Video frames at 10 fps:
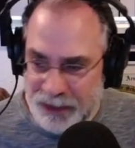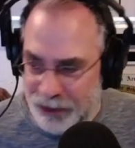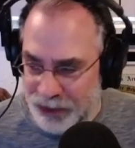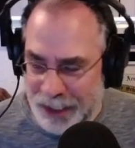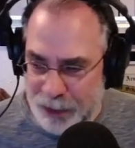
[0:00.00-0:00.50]
And
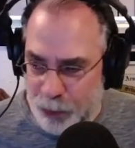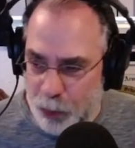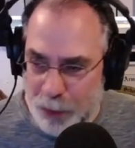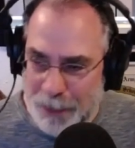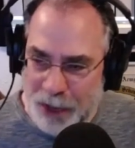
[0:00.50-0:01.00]
they're saying,
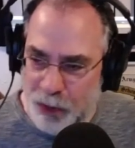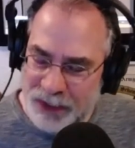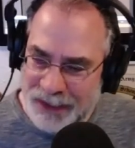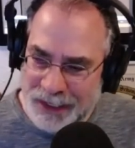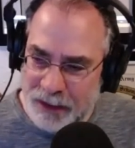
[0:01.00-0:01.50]
well, what about
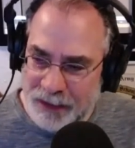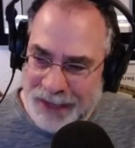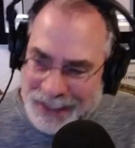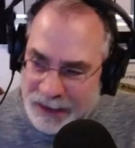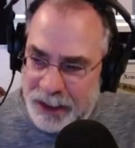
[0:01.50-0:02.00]
everything
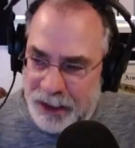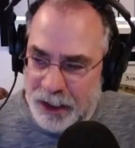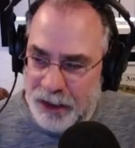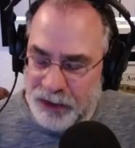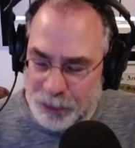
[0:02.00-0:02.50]
that he did
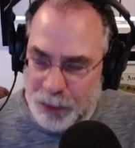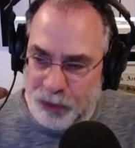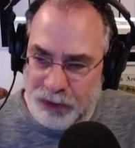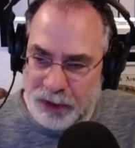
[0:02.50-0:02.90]
supposedly